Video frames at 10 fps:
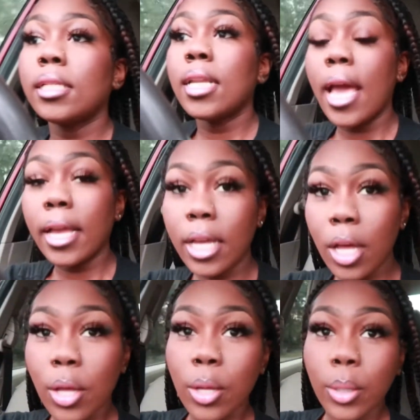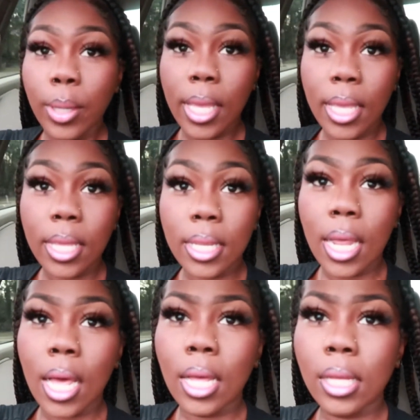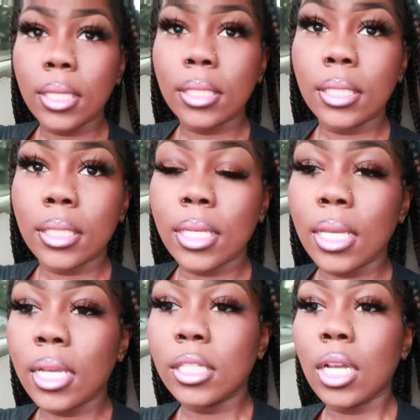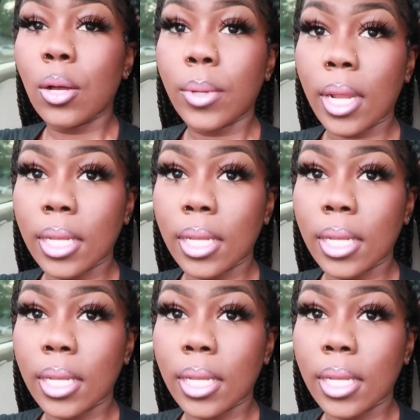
that go, and I'll catch y'all when I